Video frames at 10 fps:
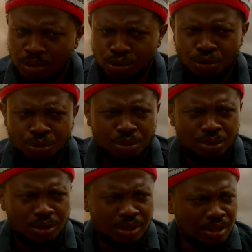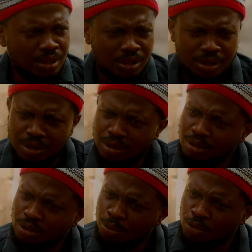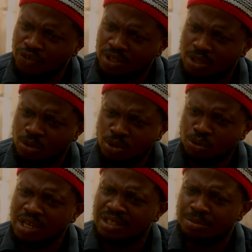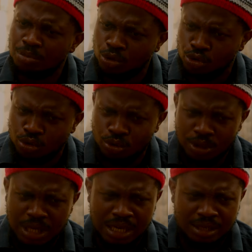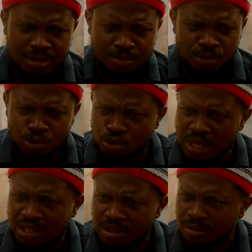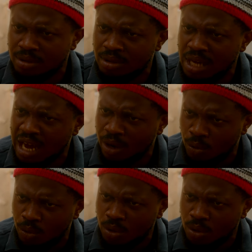Don't be offended though. Which one is mute? Like, mute as in how?